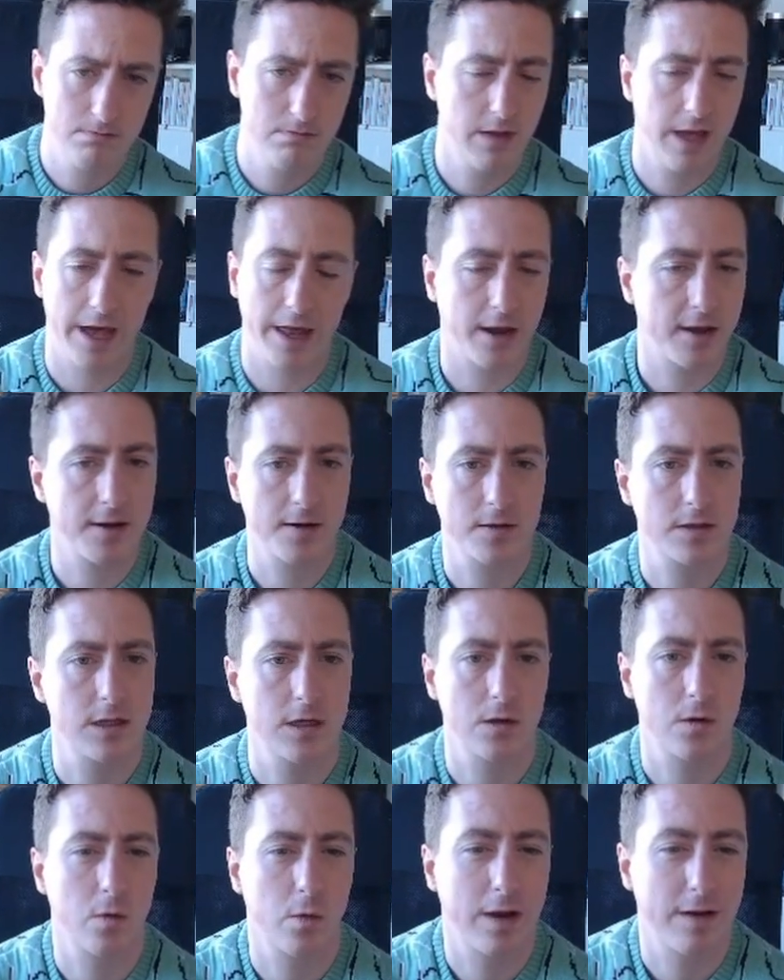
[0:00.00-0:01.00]
And I don't see a
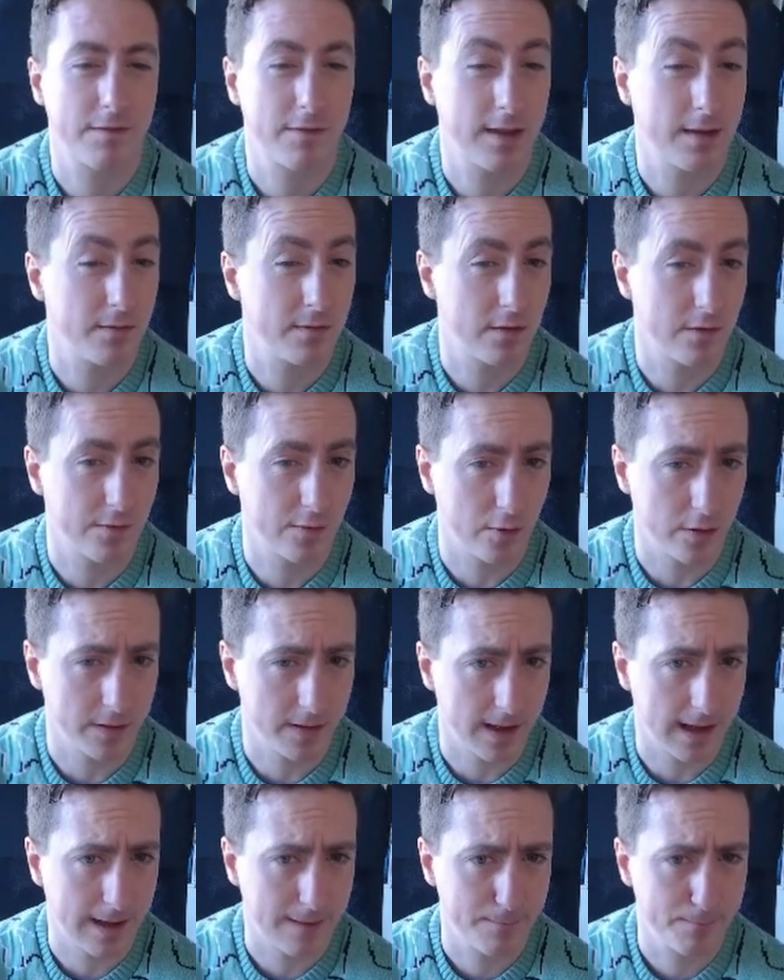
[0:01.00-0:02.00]
good way for them to avoid
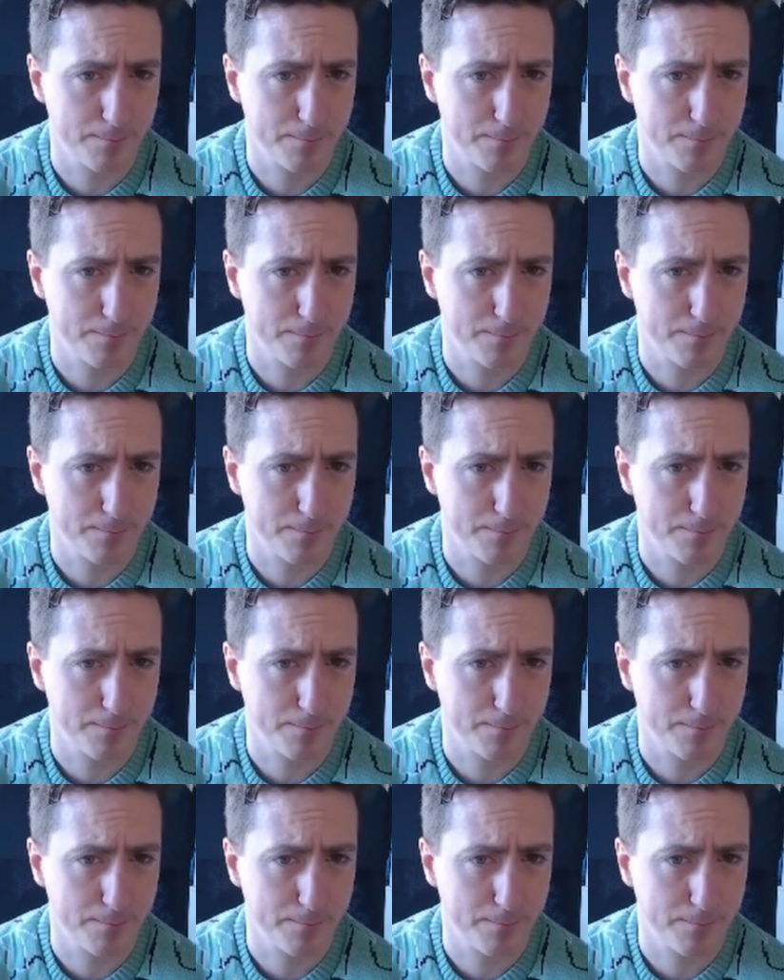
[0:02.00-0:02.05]
that.